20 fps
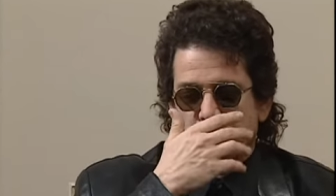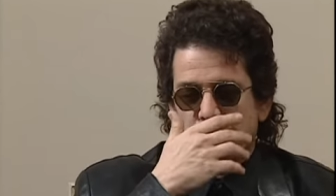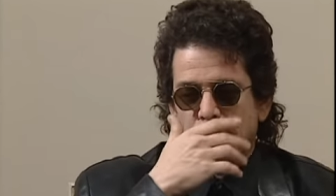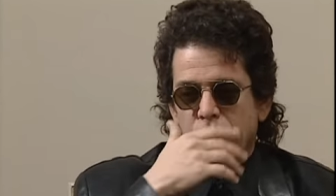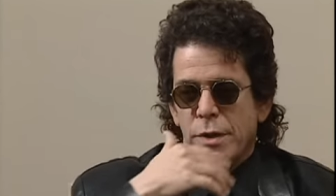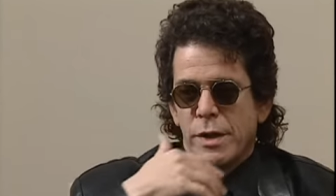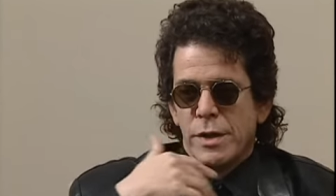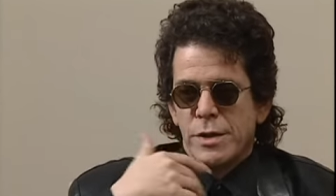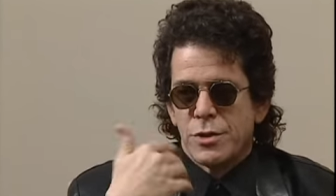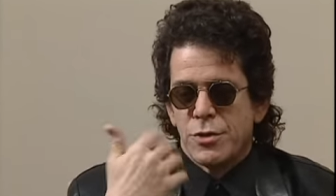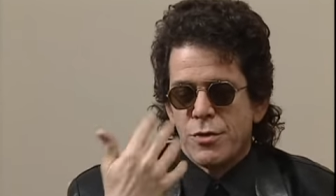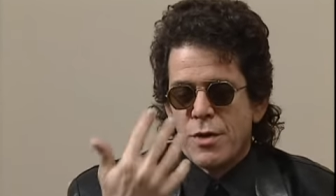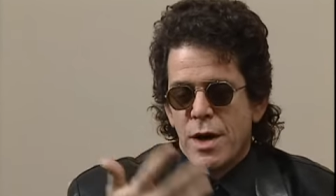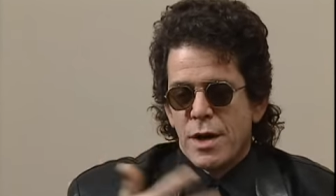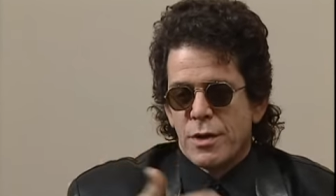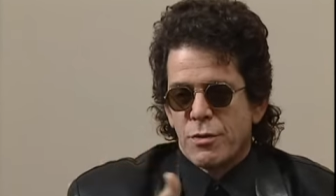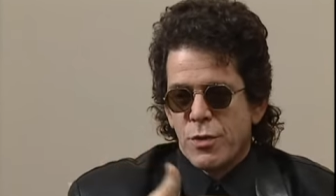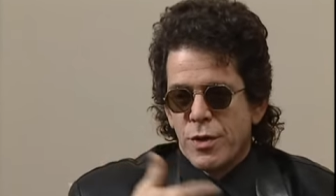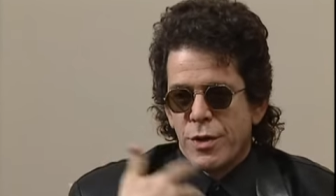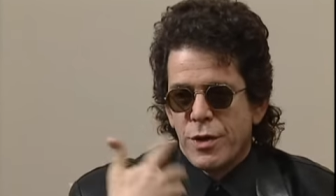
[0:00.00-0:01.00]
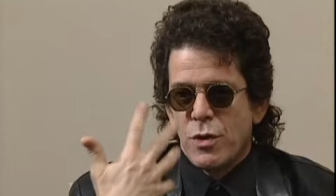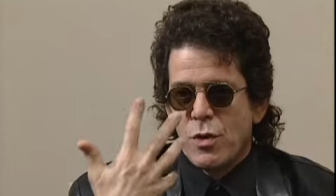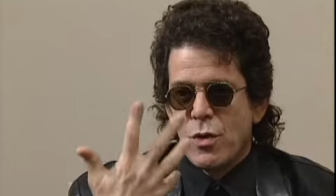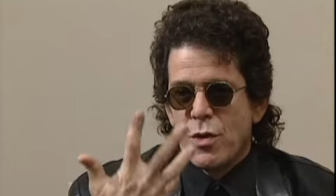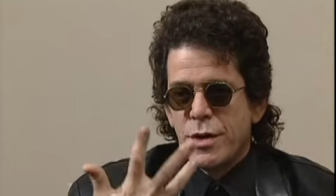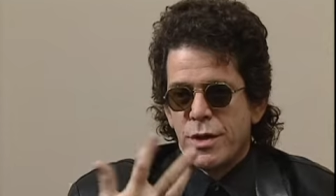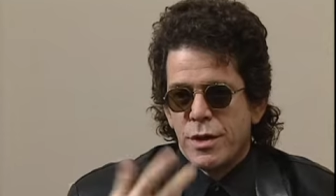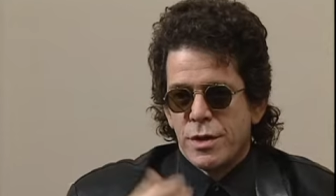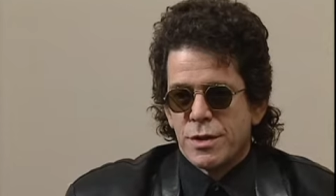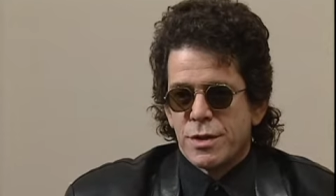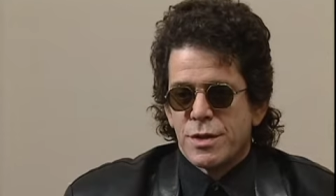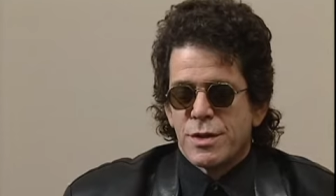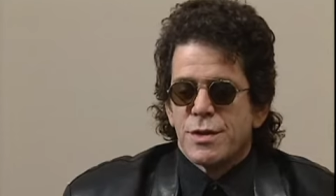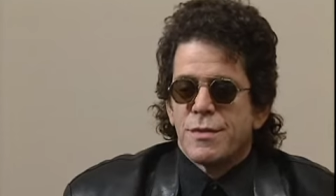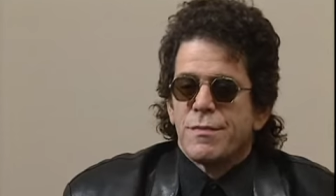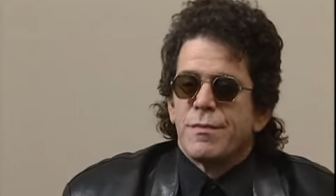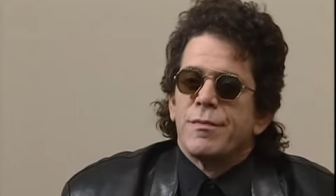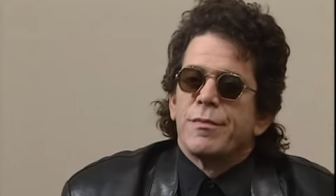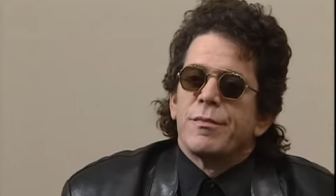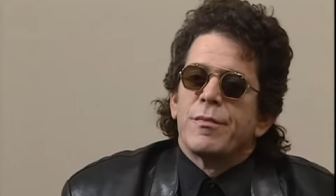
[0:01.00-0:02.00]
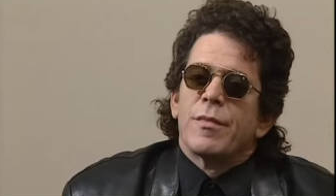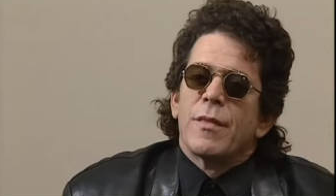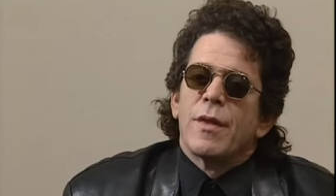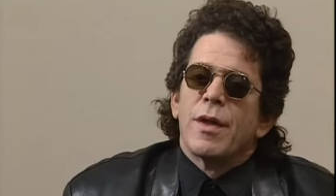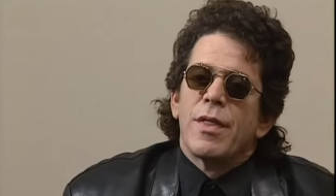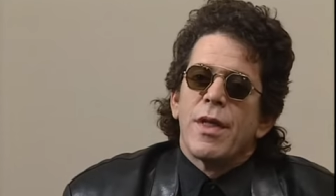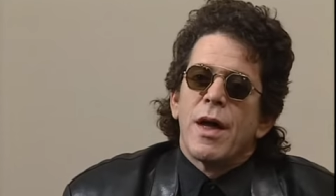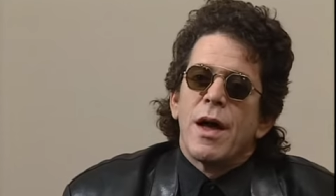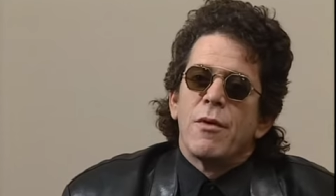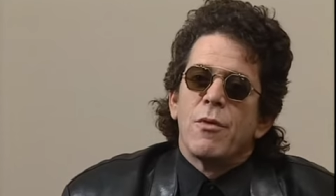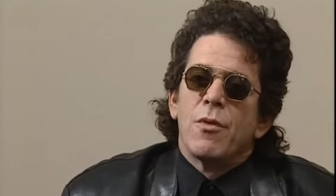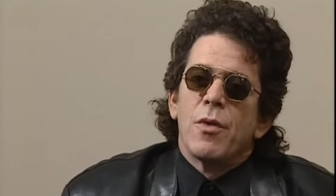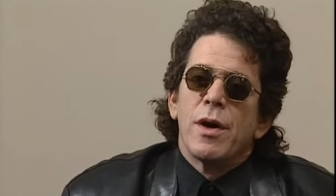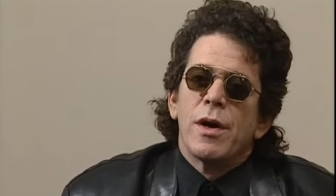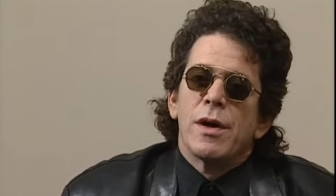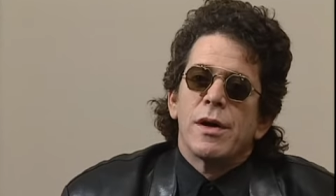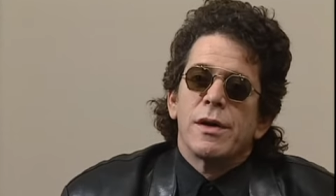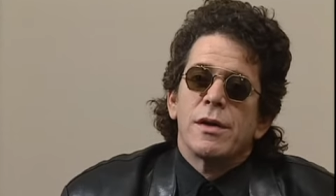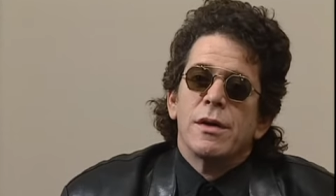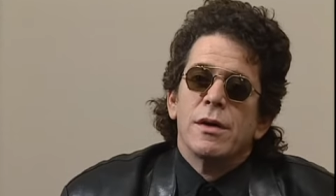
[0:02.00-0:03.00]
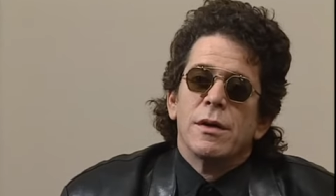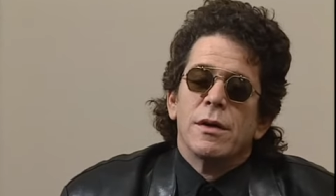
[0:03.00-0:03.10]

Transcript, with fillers: interact with the audience in that way.